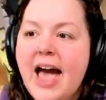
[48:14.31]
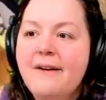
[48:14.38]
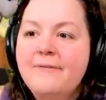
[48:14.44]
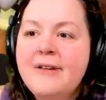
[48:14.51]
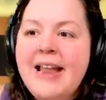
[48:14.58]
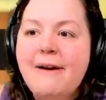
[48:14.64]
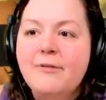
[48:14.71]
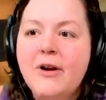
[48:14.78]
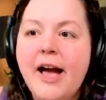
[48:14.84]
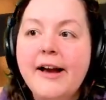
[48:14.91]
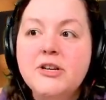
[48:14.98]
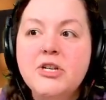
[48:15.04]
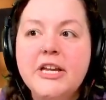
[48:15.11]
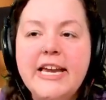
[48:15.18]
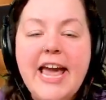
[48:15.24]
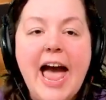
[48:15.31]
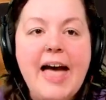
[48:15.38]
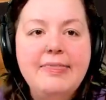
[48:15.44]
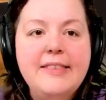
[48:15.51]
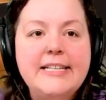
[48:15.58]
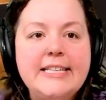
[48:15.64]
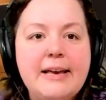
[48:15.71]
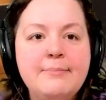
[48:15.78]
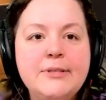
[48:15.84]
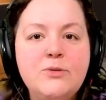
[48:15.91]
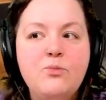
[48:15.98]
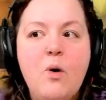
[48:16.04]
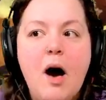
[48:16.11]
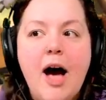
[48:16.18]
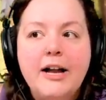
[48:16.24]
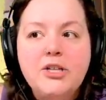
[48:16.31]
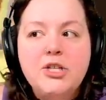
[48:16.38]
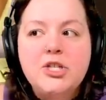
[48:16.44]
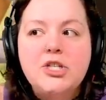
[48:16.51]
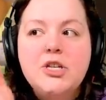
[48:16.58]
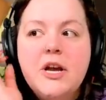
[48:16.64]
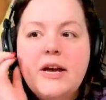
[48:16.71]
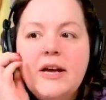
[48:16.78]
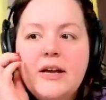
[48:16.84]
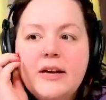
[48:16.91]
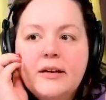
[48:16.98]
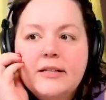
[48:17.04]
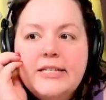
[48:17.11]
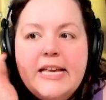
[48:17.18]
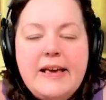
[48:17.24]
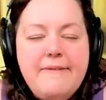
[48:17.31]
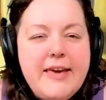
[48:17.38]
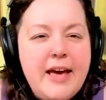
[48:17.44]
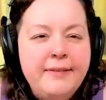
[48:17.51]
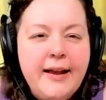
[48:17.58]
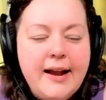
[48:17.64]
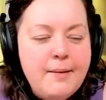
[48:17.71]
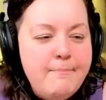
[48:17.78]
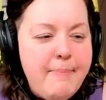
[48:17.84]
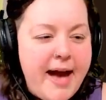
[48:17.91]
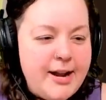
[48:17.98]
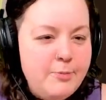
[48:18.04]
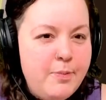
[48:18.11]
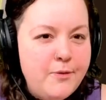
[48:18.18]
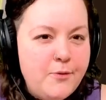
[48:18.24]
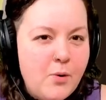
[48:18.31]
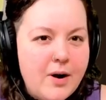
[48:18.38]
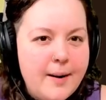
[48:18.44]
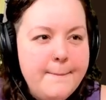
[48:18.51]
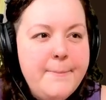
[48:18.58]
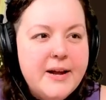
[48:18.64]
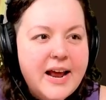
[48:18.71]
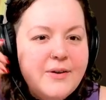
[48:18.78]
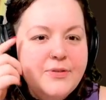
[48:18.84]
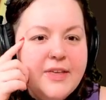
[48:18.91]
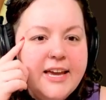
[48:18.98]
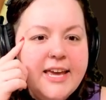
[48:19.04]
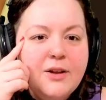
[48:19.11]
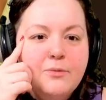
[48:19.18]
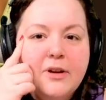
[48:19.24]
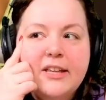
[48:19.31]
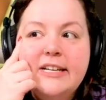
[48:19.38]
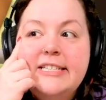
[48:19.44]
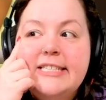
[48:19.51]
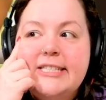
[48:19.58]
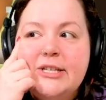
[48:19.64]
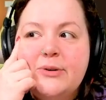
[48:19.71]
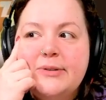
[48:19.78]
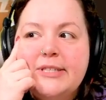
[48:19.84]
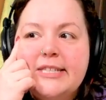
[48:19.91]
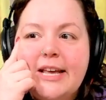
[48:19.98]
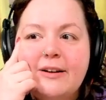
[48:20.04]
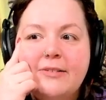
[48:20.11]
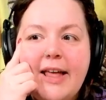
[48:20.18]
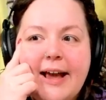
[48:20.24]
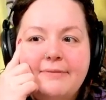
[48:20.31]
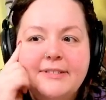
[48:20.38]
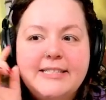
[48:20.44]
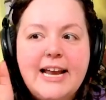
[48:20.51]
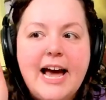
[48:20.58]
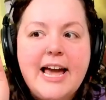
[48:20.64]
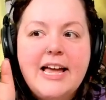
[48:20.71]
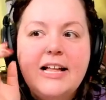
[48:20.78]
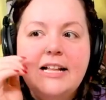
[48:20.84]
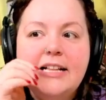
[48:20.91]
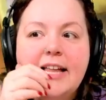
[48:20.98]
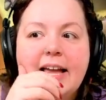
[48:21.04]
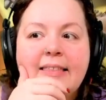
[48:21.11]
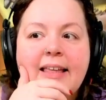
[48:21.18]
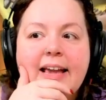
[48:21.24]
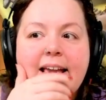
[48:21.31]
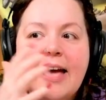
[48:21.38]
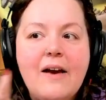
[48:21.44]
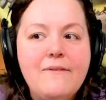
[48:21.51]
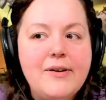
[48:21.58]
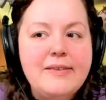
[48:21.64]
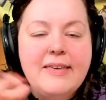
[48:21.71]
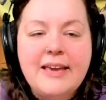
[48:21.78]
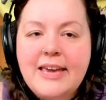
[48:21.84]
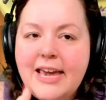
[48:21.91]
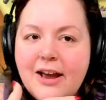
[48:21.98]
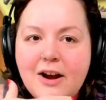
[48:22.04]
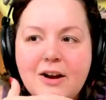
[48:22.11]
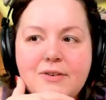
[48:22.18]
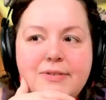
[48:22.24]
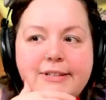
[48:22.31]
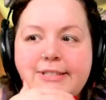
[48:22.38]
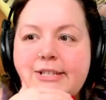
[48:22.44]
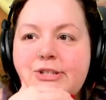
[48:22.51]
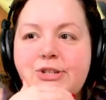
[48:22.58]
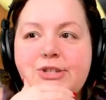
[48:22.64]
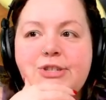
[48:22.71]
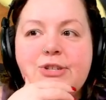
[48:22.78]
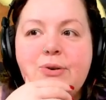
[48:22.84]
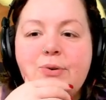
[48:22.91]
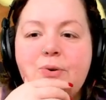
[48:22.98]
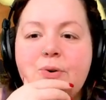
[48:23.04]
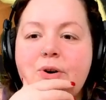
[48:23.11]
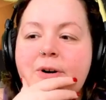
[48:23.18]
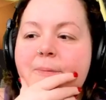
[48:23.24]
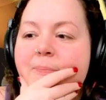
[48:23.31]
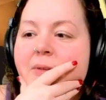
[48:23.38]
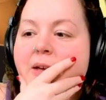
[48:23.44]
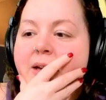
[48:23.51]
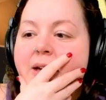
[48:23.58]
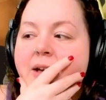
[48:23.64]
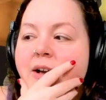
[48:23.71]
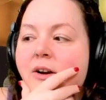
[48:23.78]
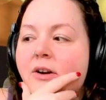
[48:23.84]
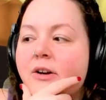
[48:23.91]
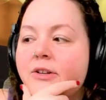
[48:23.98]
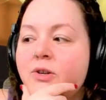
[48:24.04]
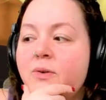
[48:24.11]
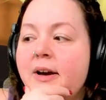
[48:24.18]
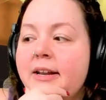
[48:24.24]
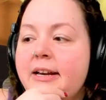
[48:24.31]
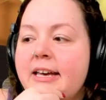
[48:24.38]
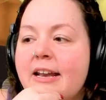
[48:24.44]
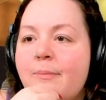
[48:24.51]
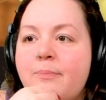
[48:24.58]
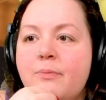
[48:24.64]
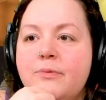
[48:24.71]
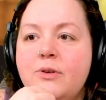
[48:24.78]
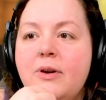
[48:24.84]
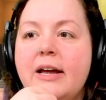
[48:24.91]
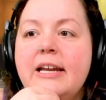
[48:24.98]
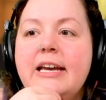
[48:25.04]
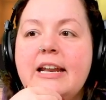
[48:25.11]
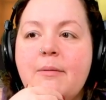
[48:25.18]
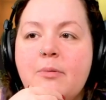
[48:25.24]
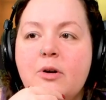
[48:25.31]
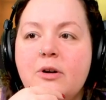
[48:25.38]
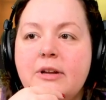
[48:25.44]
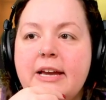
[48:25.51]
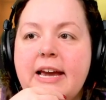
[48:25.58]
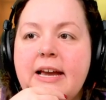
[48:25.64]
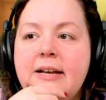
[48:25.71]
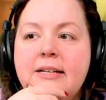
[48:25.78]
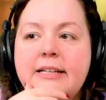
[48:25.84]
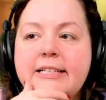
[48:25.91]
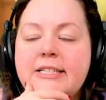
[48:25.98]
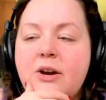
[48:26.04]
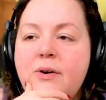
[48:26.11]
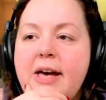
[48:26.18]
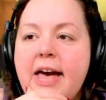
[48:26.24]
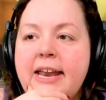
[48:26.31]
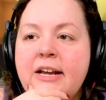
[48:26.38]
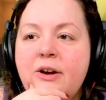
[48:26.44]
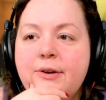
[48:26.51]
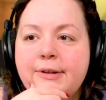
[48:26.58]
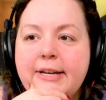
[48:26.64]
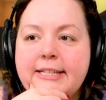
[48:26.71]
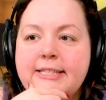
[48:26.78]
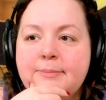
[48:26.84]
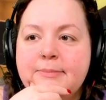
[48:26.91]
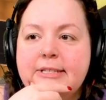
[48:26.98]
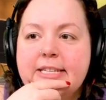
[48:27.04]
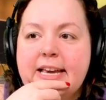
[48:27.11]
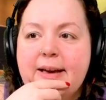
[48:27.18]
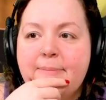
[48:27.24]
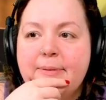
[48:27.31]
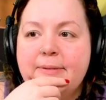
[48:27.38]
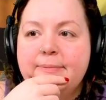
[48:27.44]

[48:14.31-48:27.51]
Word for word: I've never actually had Sims watch TV on like a bed before, but I think it really suits their lifestyle and like everything here. This is just so cool. Girl, you got to get up. You got to get up early. Let's go ahead and go get some sleep.